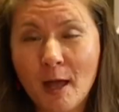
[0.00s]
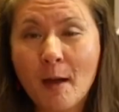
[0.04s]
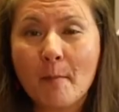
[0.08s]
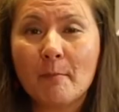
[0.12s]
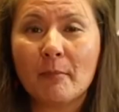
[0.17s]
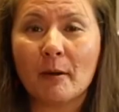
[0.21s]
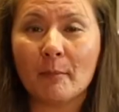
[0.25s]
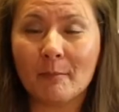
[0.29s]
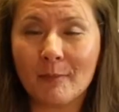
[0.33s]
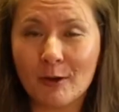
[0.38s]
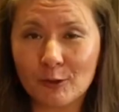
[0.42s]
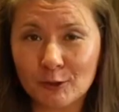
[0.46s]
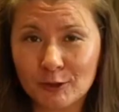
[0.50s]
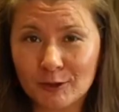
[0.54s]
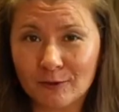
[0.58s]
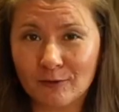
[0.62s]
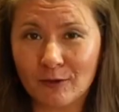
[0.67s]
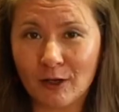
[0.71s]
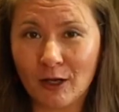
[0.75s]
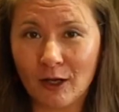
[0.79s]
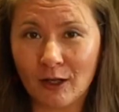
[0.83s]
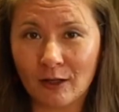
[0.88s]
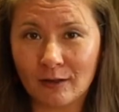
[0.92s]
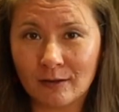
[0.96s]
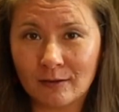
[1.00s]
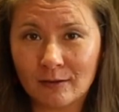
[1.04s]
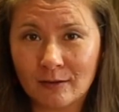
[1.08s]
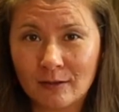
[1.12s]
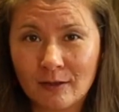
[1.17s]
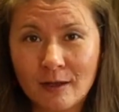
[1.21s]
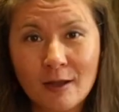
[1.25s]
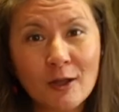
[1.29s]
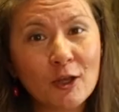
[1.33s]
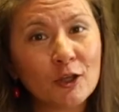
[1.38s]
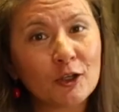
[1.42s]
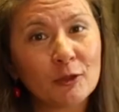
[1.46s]
but most of all,
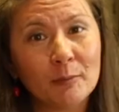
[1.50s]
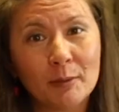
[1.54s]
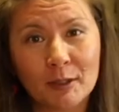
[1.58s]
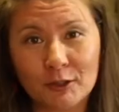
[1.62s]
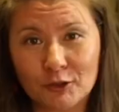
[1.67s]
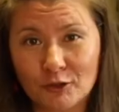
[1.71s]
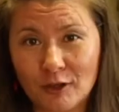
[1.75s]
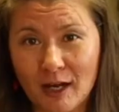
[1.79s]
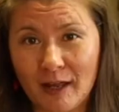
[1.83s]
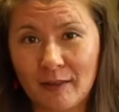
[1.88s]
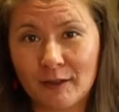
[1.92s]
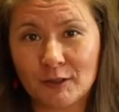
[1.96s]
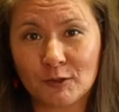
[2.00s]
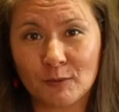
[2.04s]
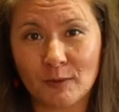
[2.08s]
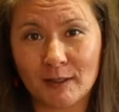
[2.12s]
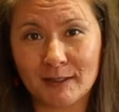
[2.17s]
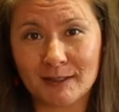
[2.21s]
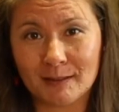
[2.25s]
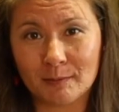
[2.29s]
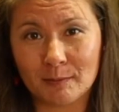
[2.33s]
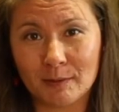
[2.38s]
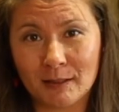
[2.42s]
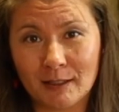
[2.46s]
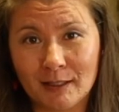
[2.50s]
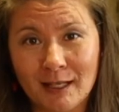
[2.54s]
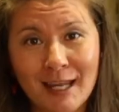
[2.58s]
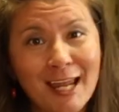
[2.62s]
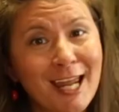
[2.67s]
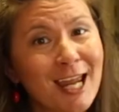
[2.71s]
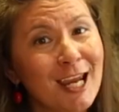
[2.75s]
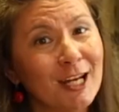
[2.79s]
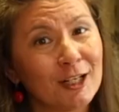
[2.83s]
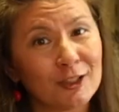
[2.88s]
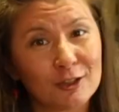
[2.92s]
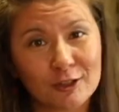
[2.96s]
you better try this recipe.
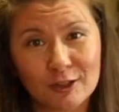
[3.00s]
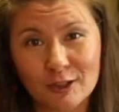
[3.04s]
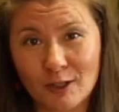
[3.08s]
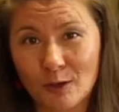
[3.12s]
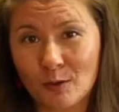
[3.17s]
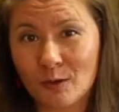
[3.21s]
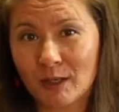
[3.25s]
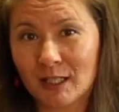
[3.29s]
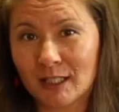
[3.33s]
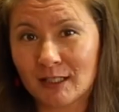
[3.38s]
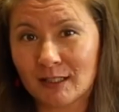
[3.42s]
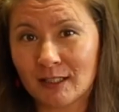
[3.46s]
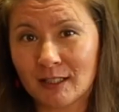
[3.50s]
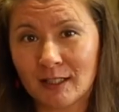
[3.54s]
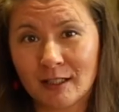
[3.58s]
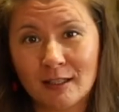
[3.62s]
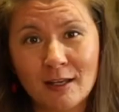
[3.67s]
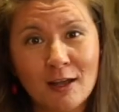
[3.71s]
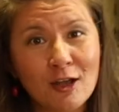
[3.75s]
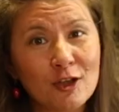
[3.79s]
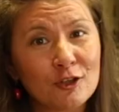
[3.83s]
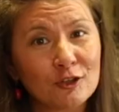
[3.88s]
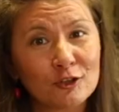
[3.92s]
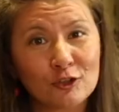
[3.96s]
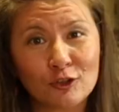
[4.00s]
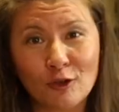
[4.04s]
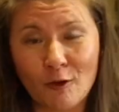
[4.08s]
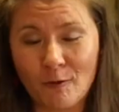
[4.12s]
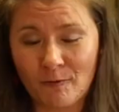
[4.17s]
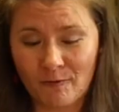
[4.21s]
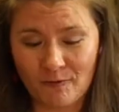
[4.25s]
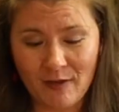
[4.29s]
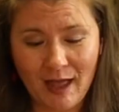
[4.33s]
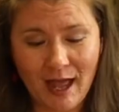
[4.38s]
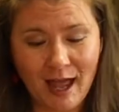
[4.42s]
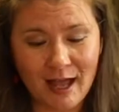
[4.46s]
It is so easy, so
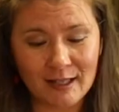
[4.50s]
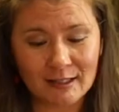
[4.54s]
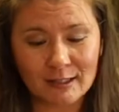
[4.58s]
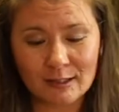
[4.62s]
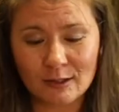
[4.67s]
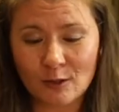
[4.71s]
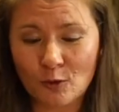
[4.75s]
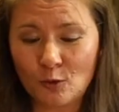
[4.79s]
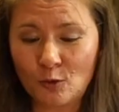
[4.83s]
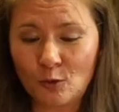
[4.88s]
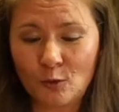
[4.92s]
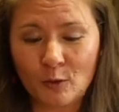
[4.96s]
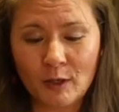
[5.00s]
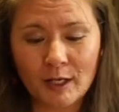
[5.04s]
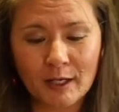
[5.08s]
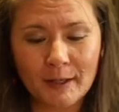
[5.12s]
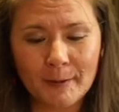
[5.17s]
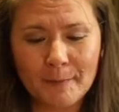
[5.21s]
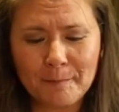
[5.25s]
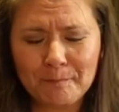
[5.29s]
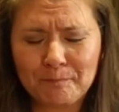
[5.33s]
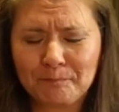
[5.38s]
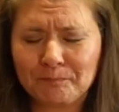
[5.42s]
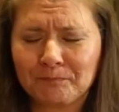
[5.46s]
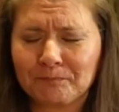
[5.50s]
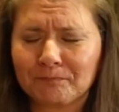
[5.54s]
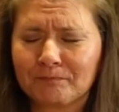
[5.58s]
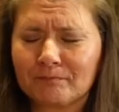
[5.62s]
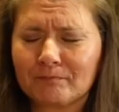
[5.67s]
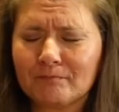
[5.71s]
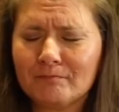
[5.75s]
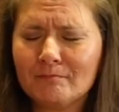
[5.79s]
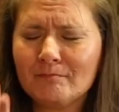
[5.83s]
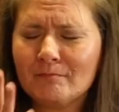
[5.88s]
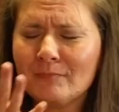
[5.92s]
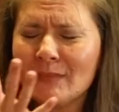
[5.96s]
fast, so quick,
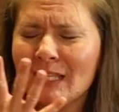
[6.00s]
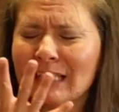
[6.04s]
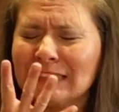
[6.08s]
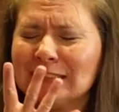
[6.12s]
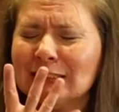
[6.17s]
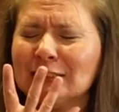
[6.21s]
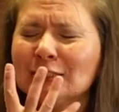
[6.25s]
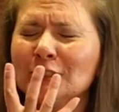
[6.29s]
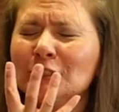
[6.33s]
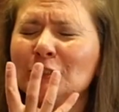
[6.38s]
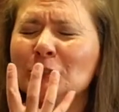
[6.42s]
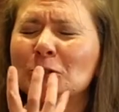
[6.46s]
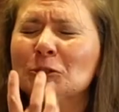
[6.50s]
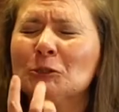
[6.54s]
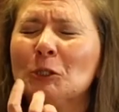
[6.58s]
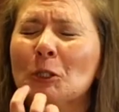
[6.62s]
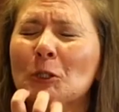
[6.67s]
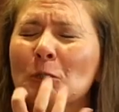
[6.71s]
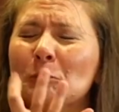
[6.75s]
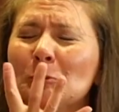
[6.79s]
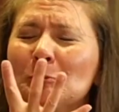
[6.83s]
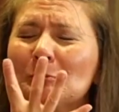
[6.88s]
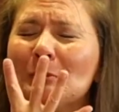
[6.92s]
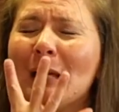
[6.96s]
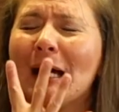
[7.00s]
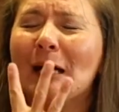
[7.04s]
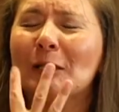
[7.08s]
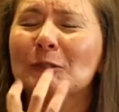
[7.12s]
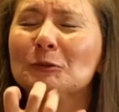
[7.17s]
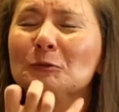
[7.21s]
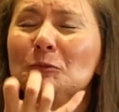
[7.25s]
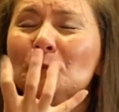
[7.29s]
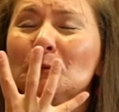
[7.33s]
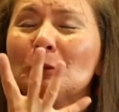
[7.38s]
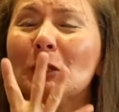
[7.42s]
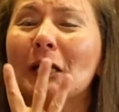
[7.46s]
so
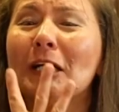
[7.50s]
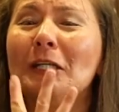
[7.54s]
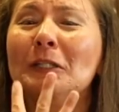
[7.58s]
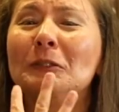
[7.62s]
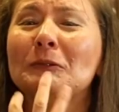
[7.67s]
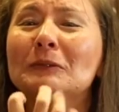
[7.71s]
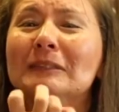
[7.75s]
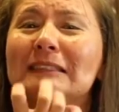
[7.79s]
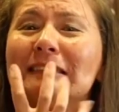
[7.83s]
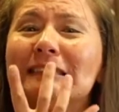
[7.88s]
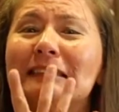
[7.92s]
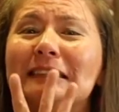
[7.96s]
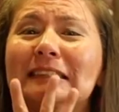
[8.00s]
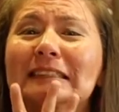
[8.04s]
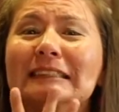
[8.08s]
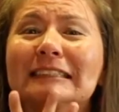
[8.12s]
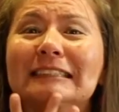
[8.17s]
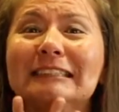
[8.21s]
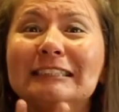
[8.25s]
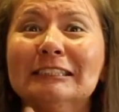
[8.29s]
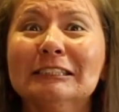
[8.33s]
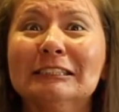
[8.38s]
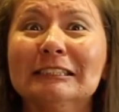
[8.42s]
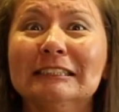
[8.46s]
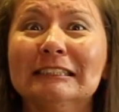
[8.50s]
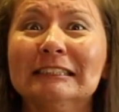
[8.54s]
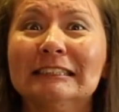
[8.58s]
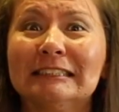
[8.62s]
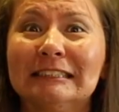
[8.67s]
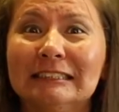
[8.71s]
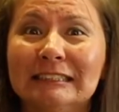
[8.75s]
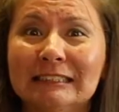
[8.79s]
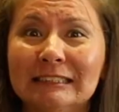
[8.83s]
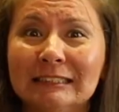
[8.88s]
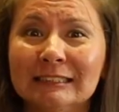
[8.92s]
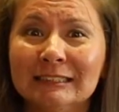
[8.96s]
mouth-watering
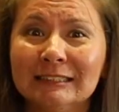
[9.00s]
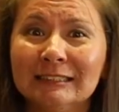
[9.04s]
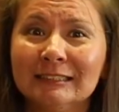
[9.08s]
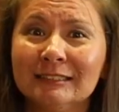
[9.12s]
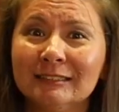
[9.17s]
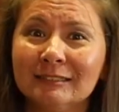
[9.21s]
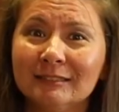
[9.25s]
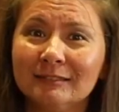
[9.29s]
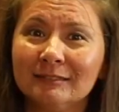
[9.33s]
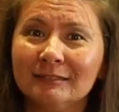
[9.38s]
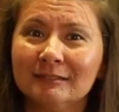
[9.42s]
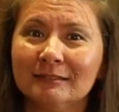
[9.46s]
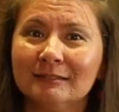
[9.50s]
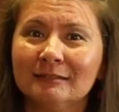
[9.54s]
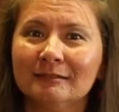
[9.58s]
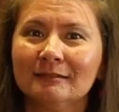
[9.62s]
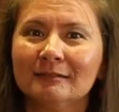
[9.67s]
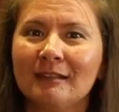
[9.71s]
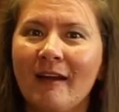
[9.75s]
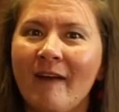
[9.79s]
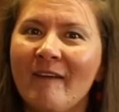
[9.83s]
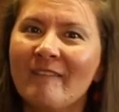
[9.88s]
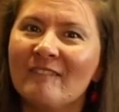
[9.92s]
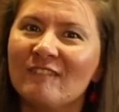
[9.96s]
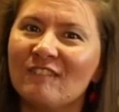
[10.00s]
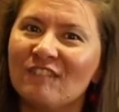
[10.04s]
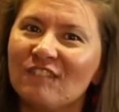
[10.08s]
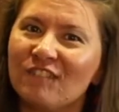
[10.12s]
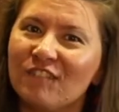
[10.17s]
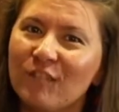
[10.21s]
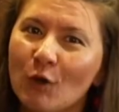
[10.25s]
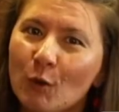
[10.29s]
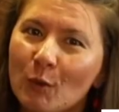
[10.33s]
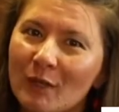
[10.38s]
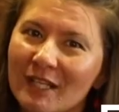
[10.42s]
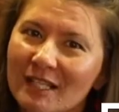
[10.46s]
delicious.
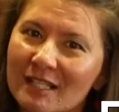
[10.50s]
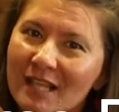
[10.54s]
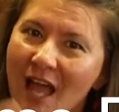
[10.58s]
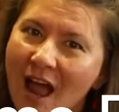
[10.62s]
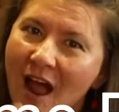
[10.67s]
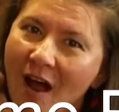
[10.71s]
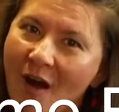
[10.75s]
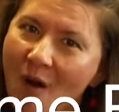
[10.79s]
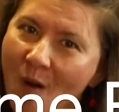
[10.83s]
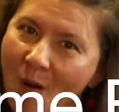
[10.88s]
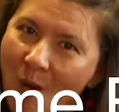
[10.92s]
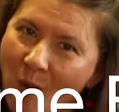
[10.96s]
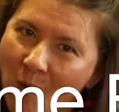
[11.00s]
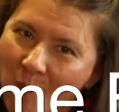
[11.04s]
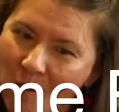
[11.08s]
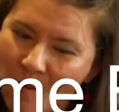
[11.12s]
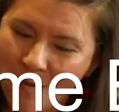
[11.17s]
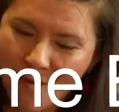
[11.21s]
Foodies out.